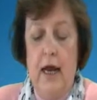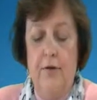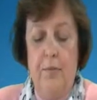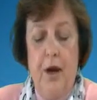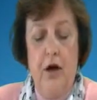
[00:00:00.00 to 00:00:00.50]

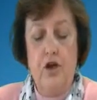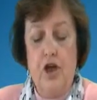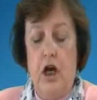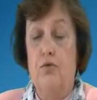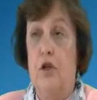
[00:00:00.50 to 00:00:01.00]
in the
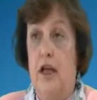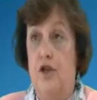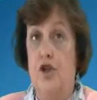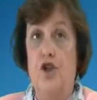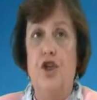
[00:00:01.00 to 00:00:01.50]
parent-child
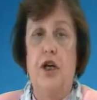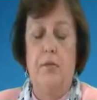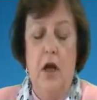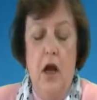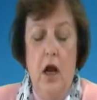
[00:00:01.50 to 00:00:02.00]
relationship